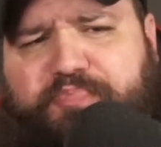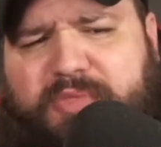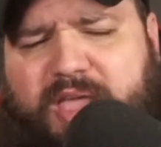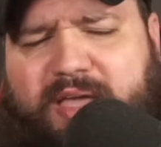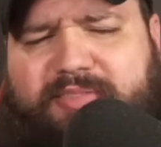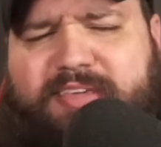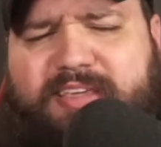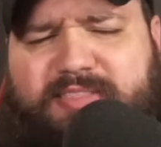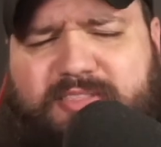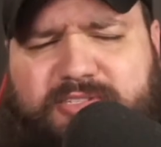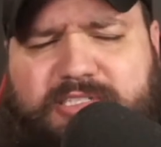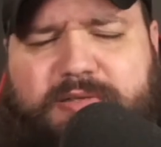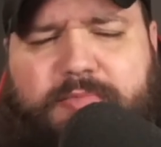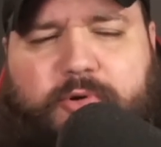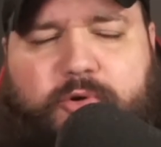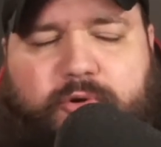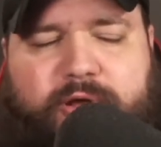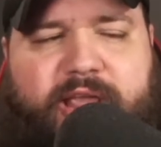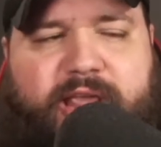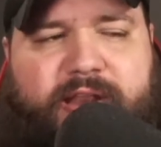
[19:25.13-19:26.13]
I think there's some
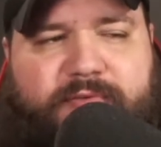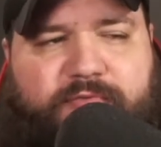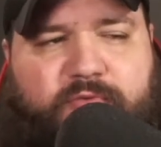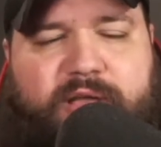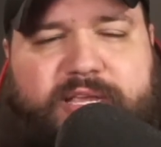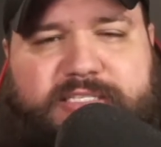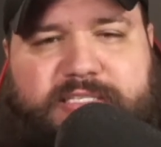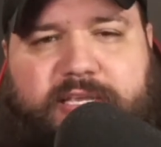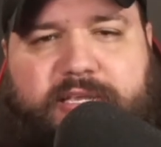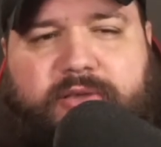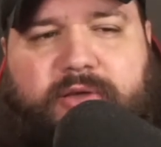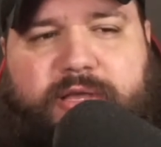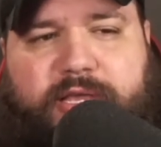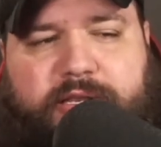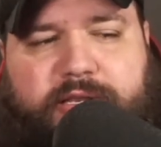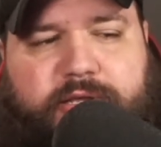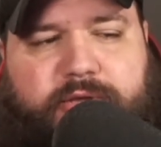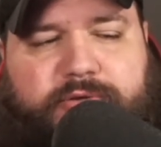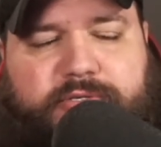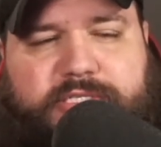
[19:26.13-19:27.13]
creative ways that you
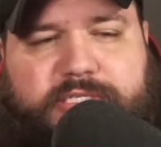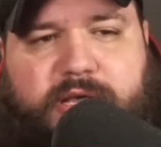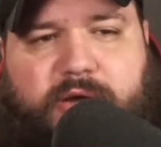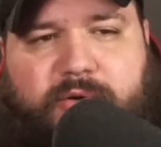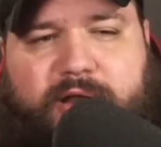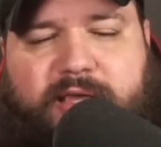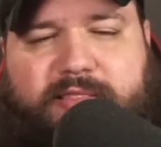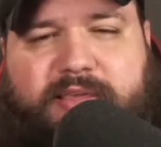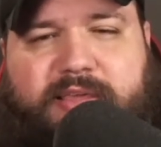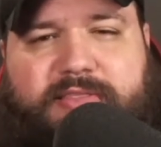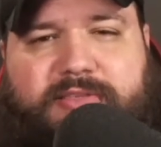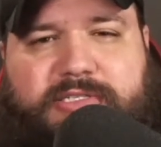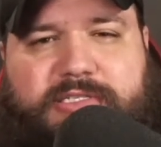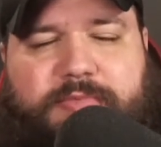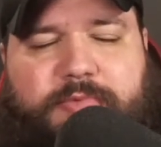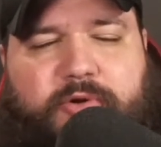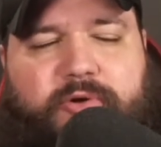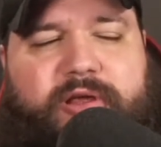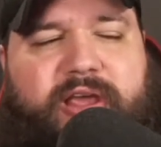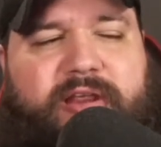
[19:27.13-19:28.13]
could do so. And I think there's
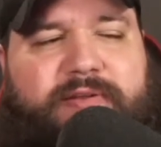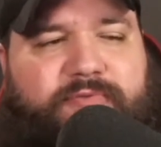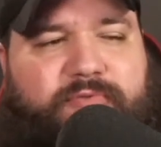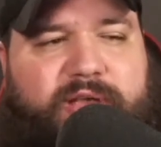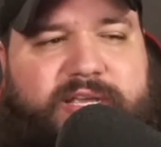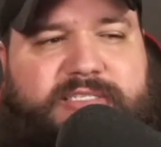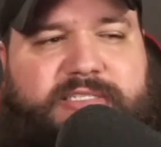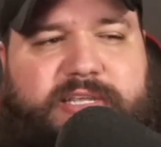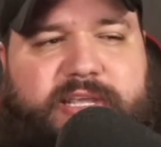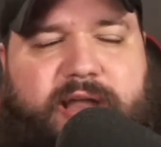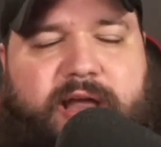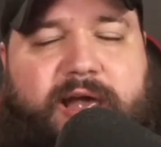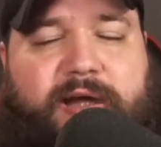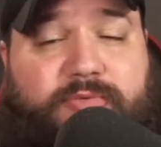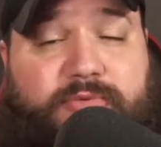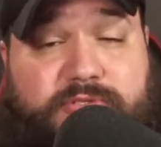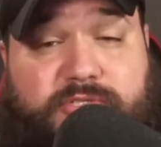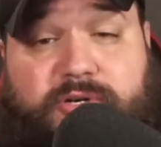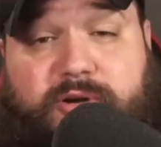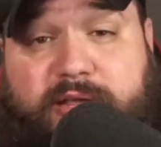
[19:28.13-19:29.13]
some creative ways that I
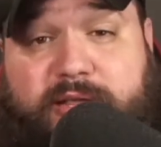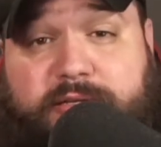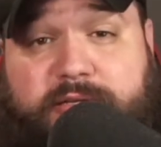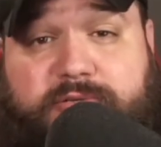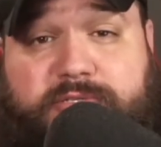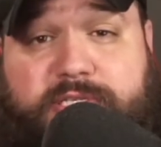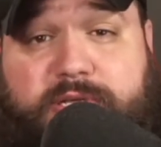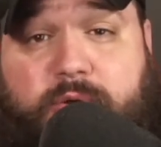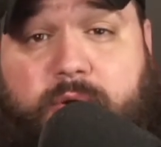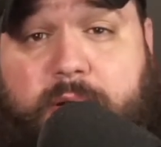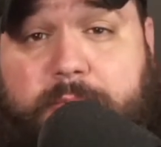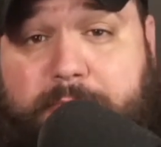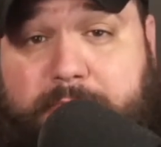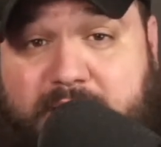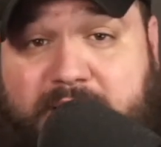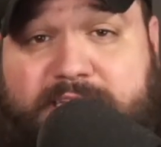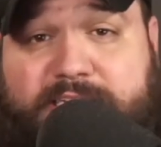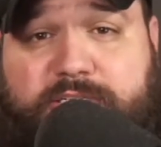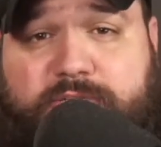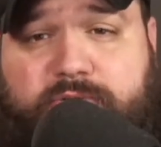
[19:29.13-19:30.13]
will try and do so on
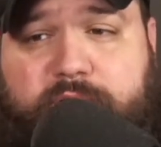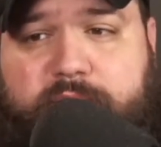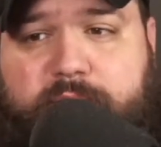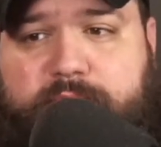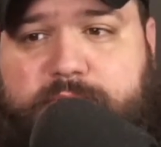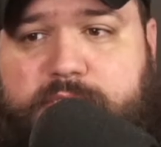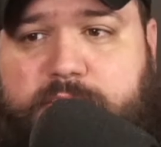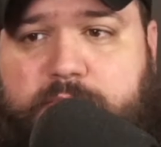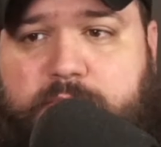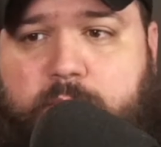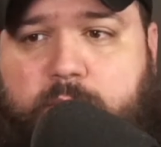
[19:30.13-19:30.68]
my streams.